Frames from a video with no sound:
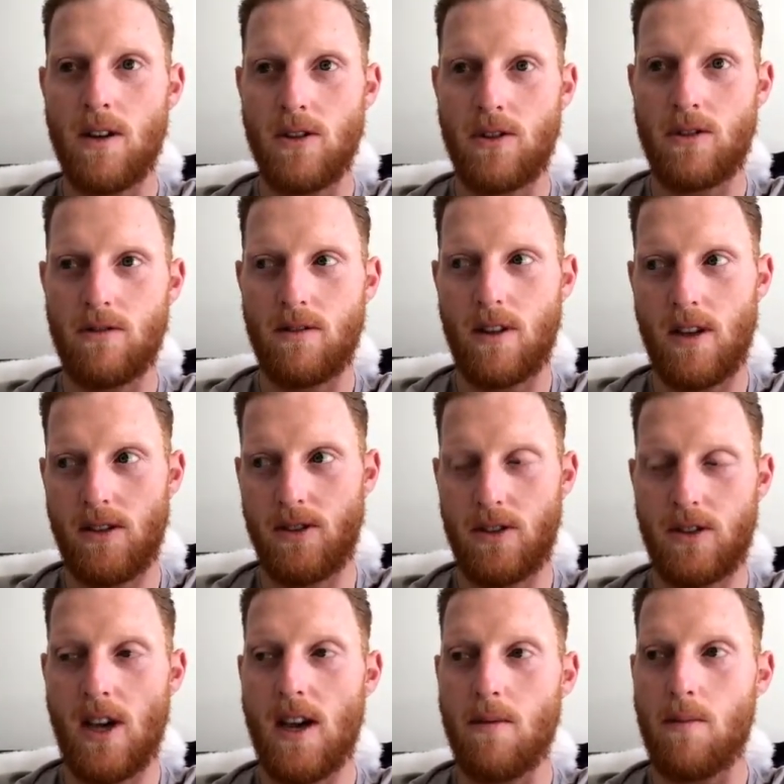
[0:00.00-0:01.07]
It's, as you
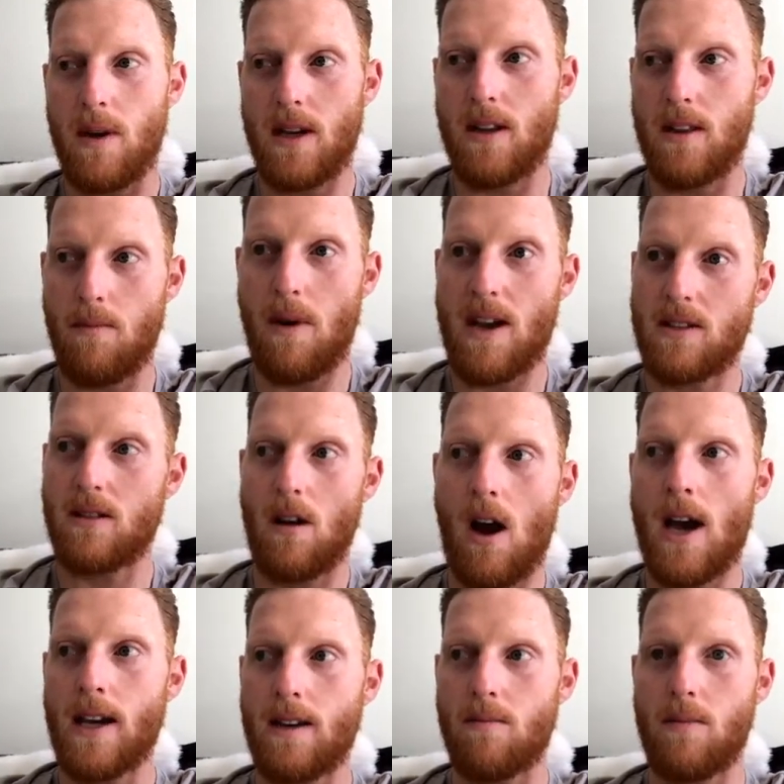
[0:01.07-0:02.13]
say, being the best that
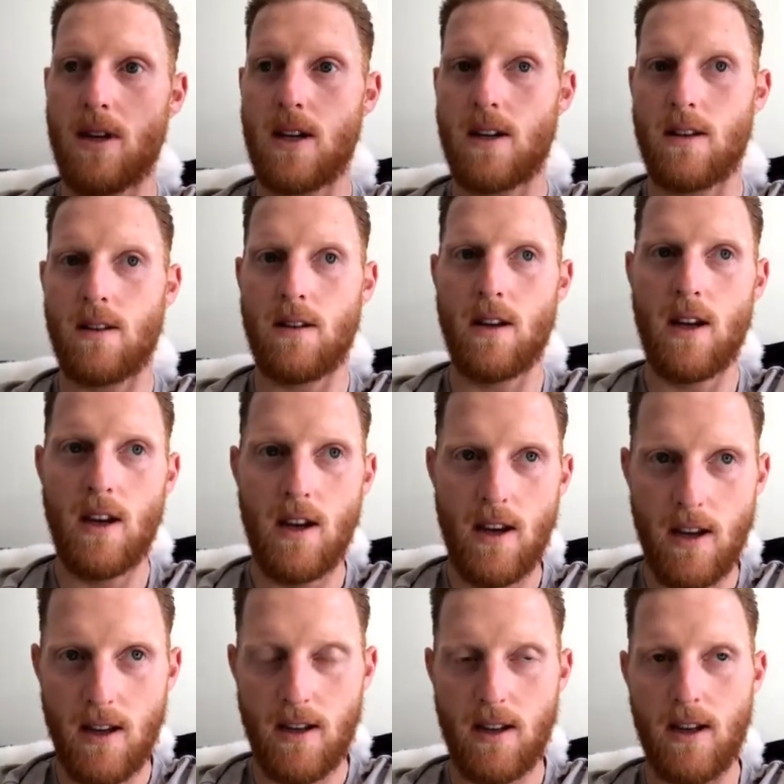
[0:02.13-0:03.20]
I can be and
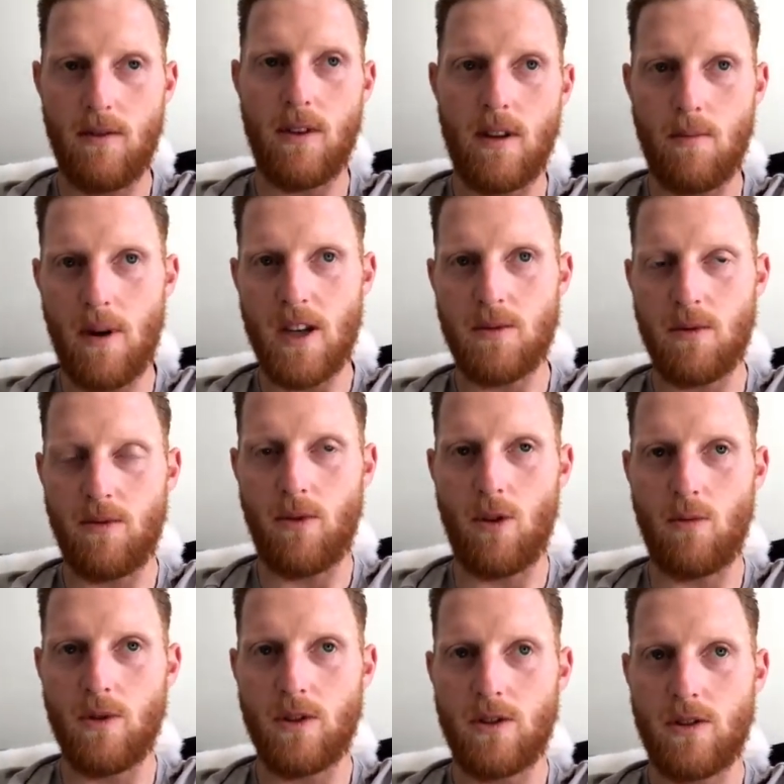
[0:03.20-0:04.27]
giving the best
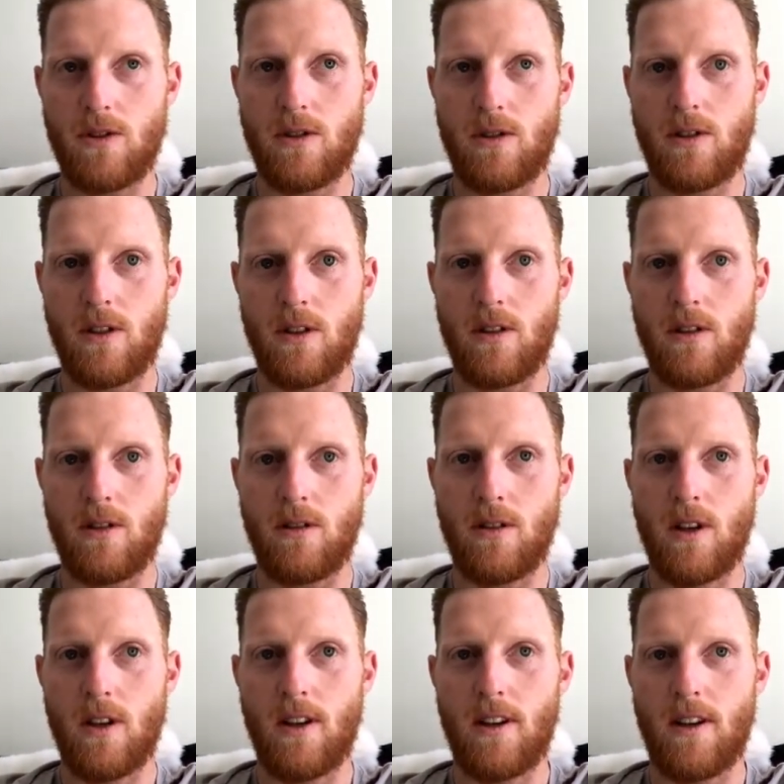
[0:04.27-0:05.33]
performance to
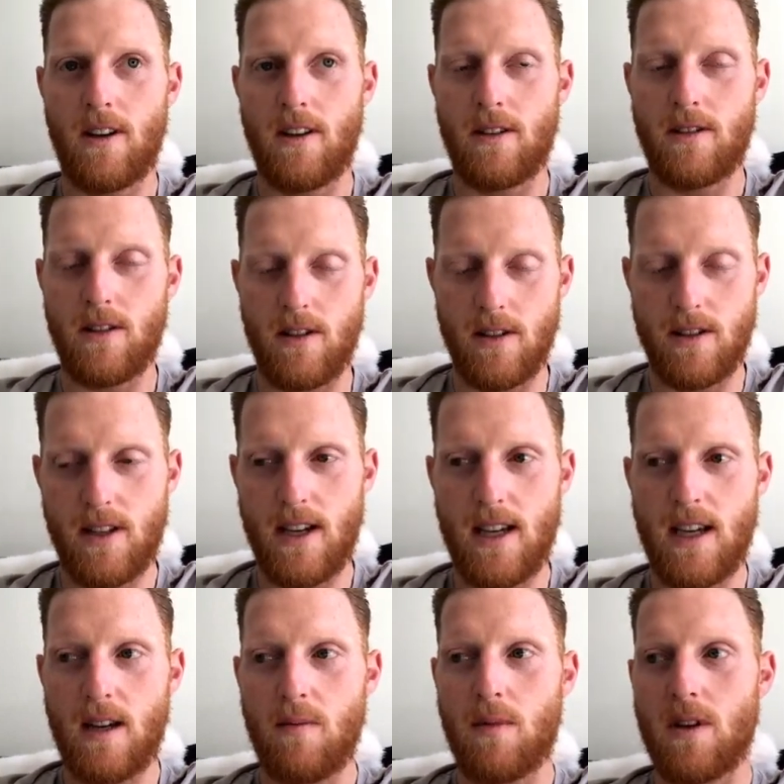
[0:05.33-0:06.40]
the
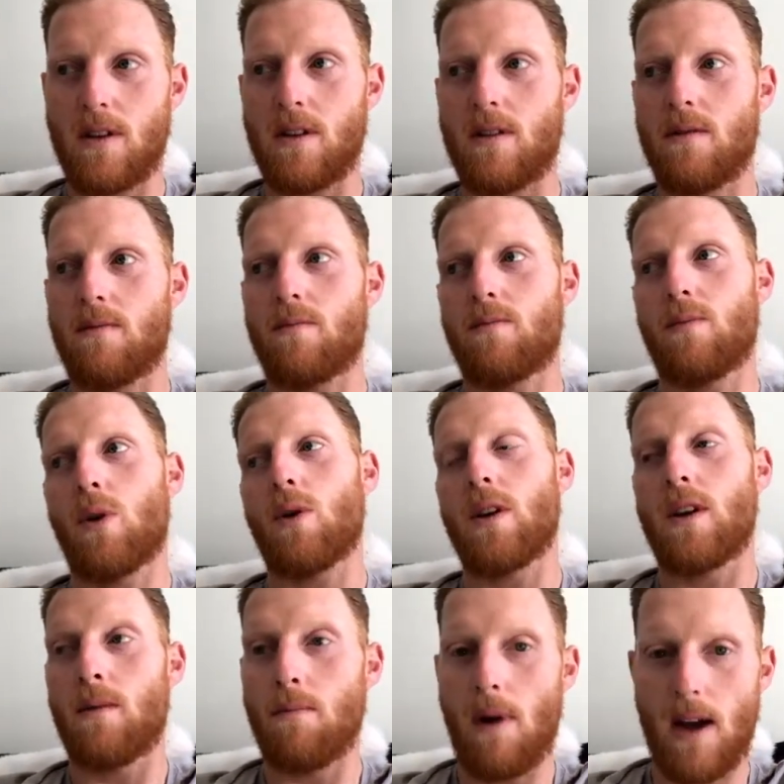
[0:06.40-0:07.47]
team and
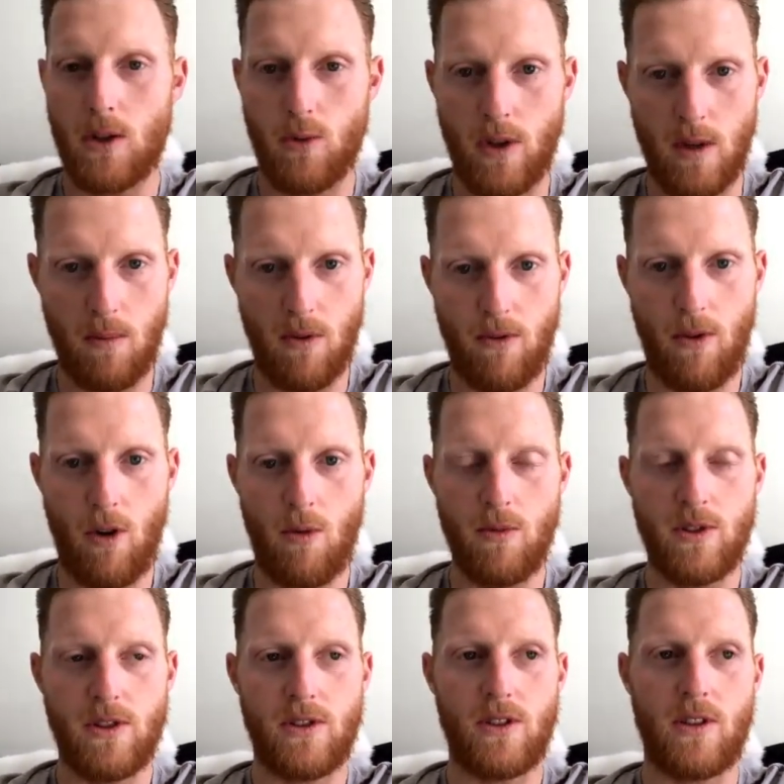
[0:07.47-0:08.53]
putting in match-winning
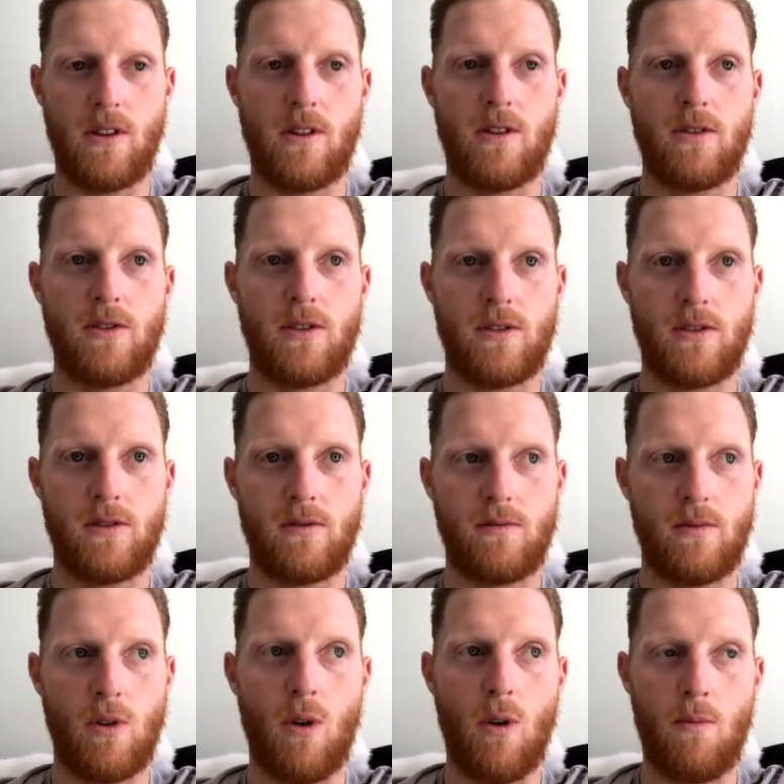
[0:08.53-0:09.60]
performances,
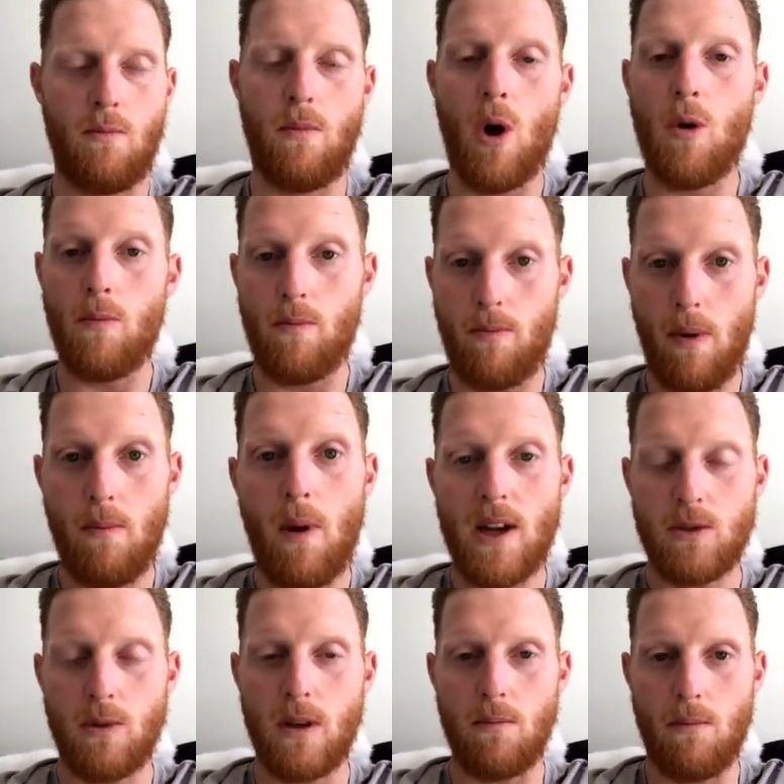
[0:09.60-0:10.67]

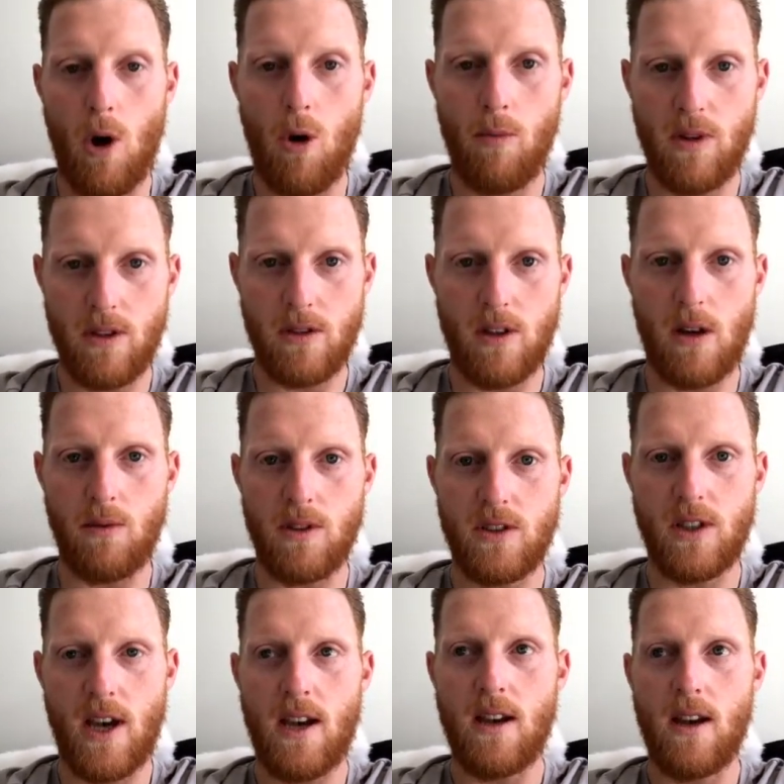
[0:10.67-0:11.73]
match-winning moments, I would say.